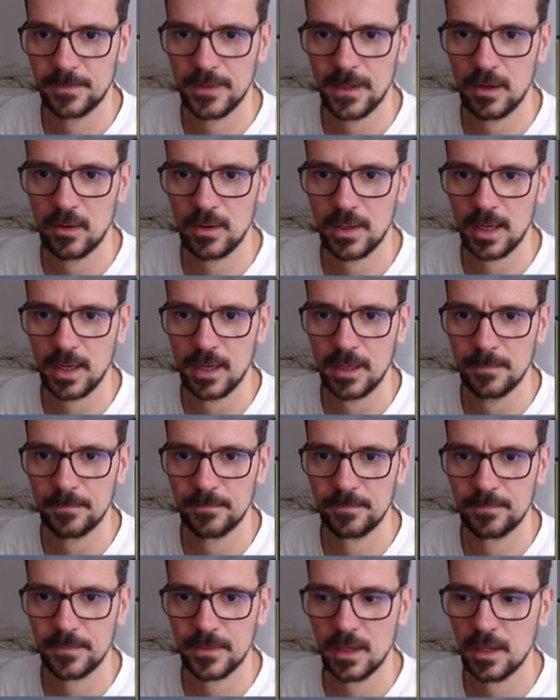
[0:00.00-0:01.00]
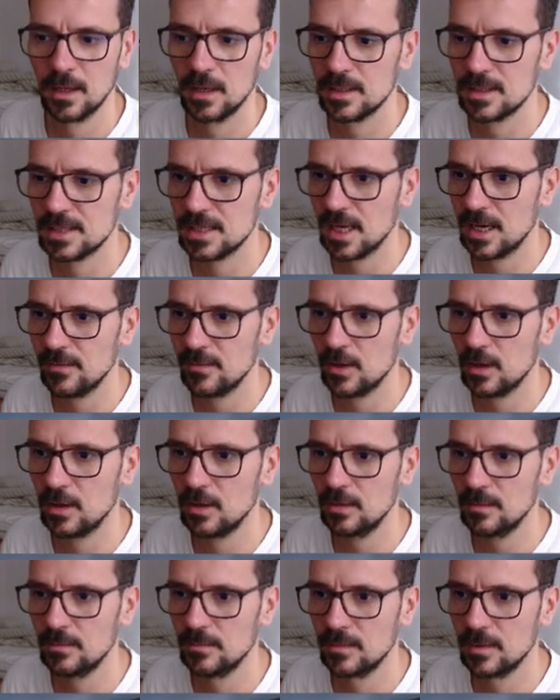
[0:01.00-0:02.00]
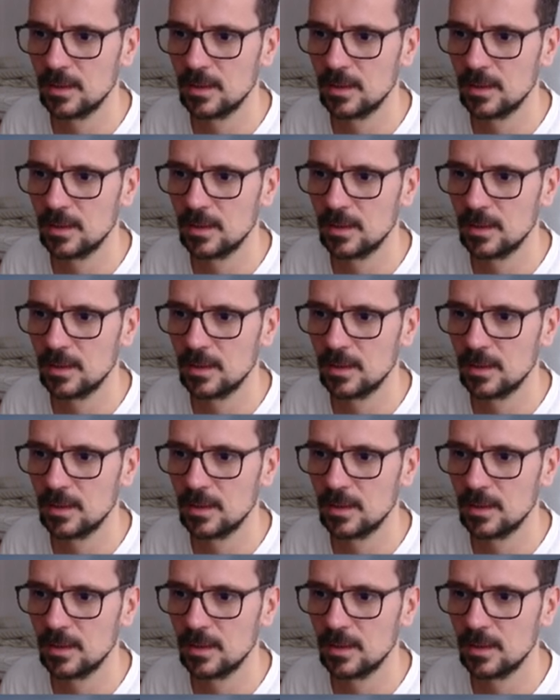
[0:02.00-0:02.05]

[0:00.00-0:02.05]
Okay, save all.